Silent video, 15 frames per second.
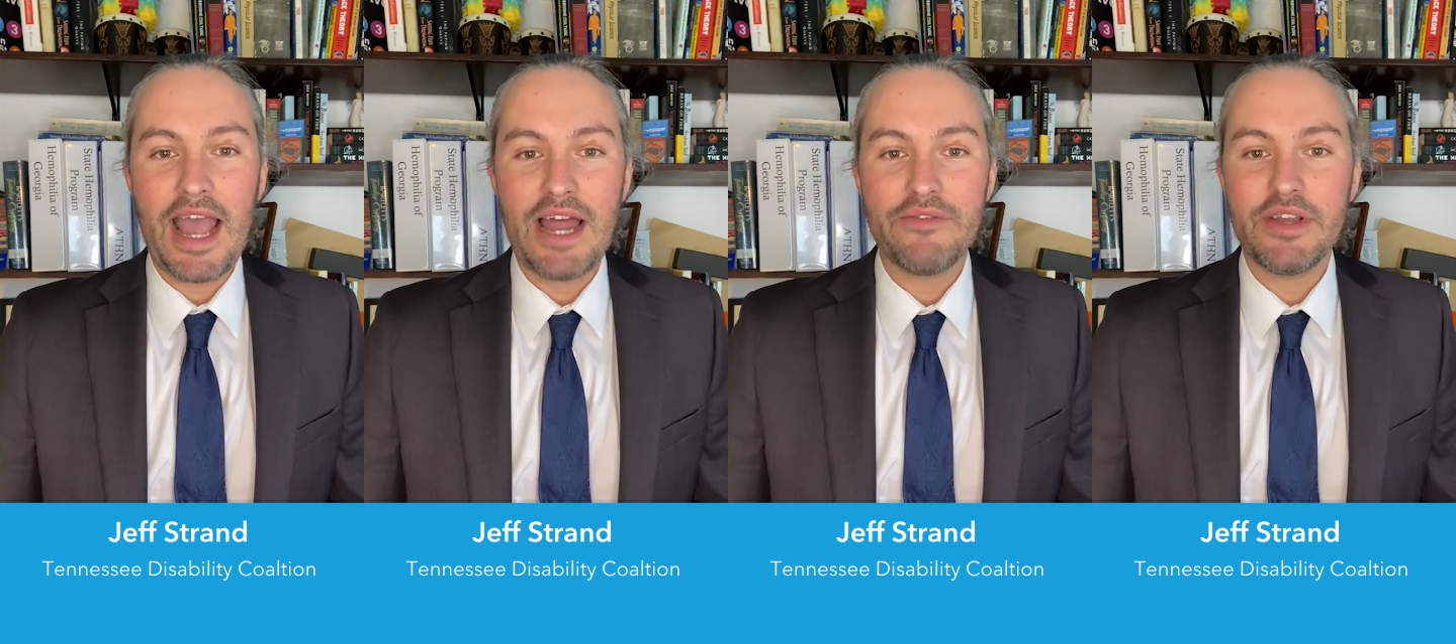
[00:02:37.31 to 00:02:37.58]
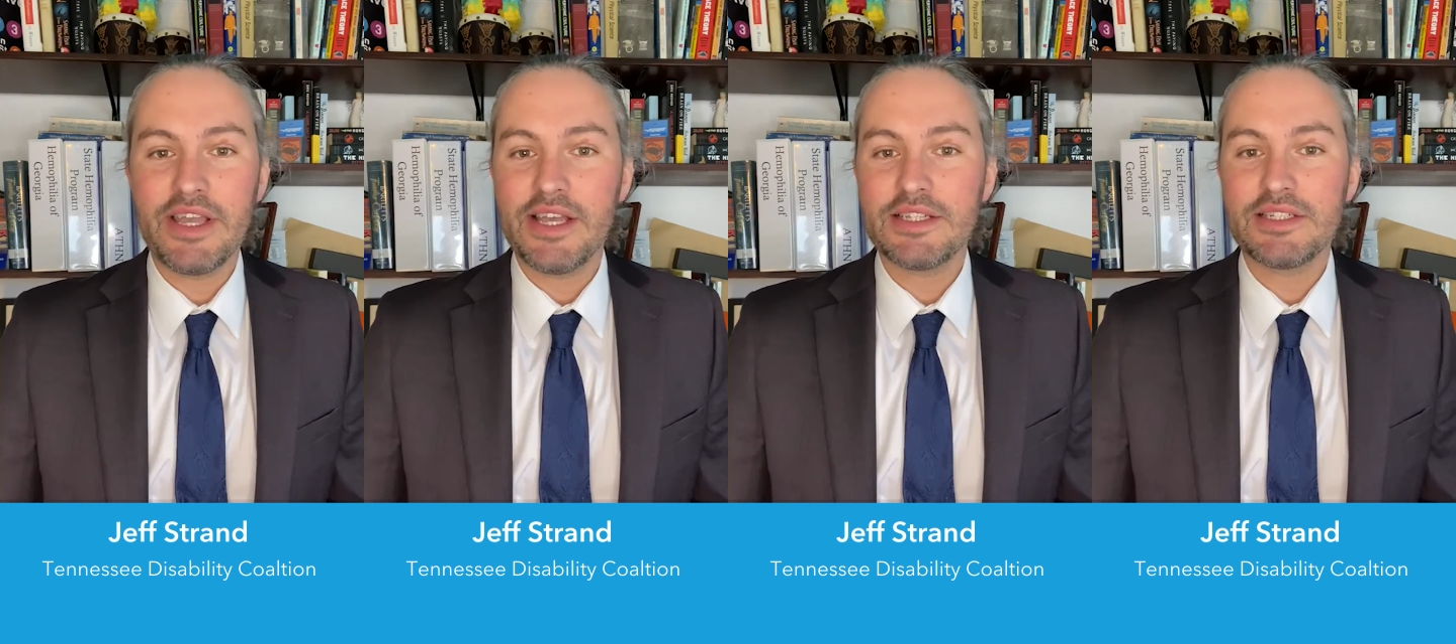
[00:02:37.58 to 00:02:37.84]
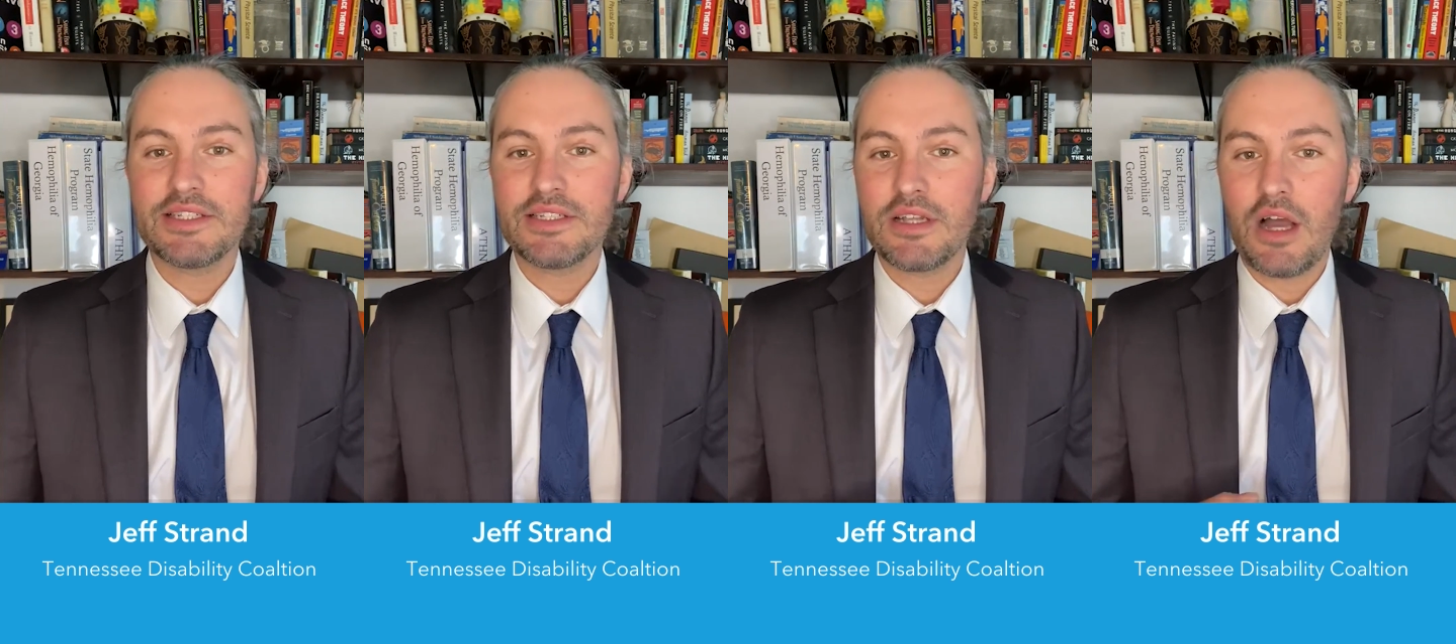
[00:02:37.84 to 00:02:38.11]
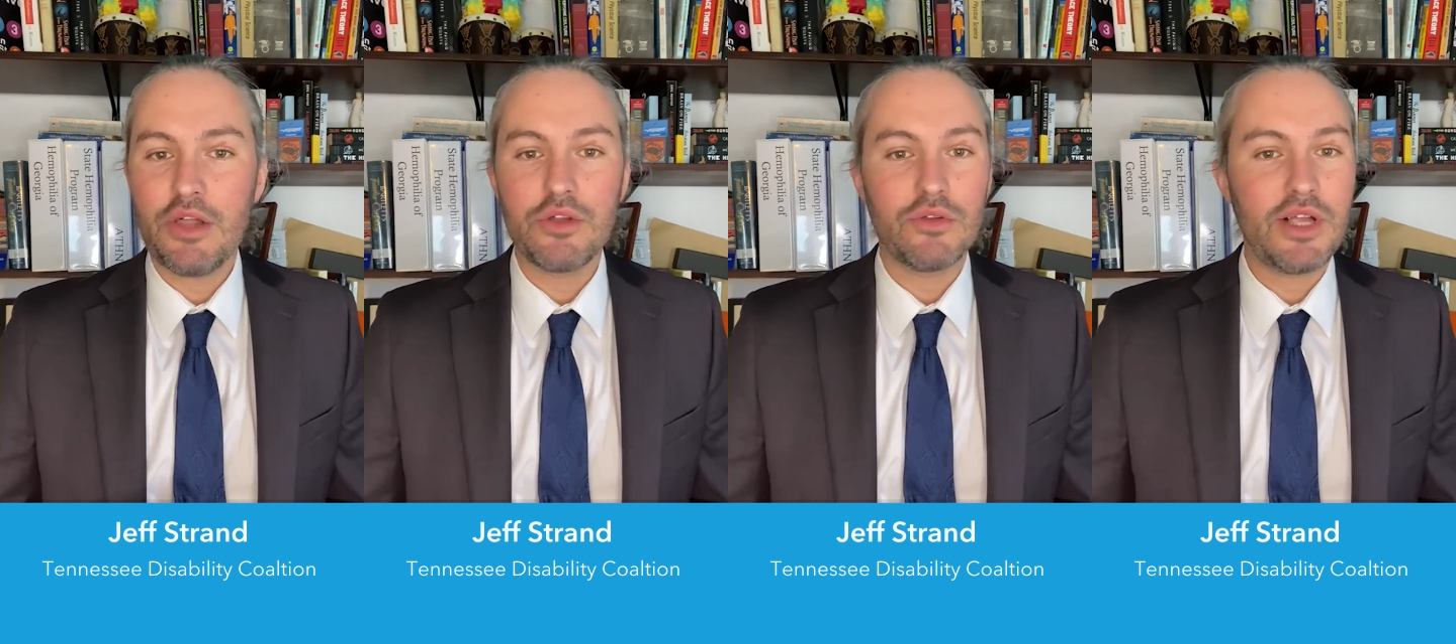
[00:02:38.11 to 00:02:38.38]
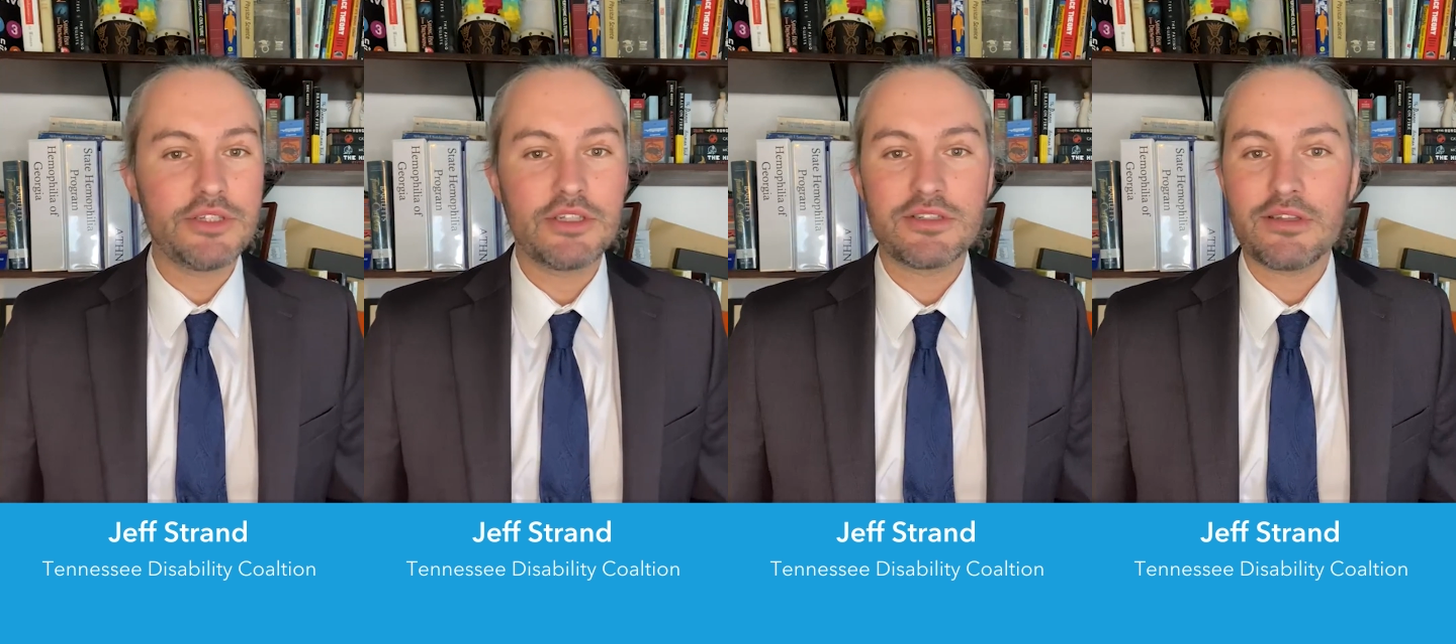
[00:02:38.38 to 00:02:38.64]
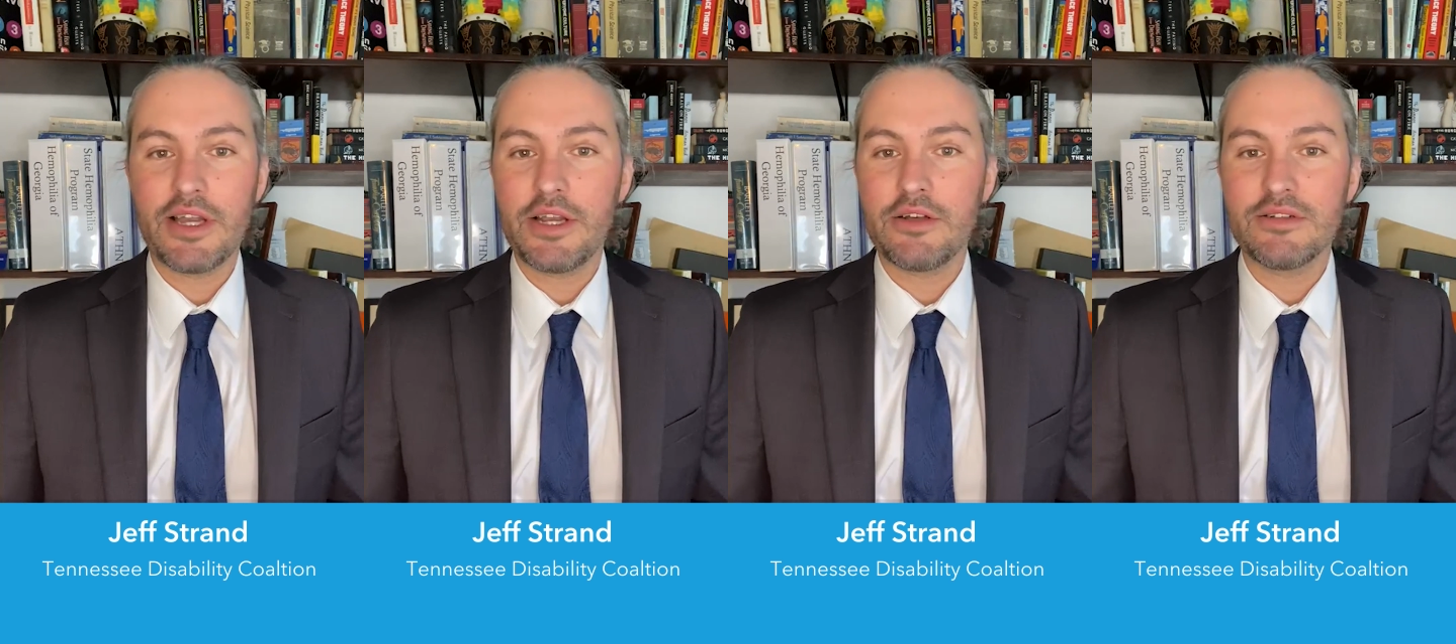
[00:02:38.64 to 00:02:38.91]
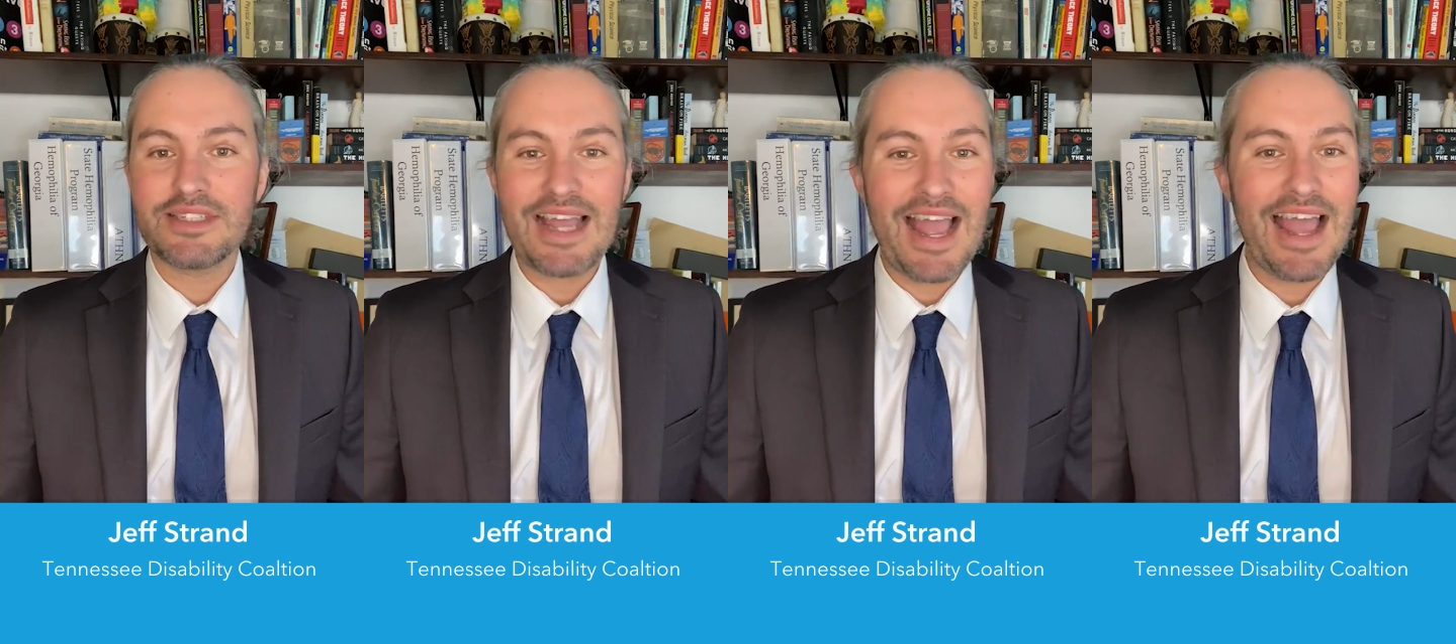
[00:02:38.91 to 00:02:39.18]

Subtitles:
advocates, other legislators,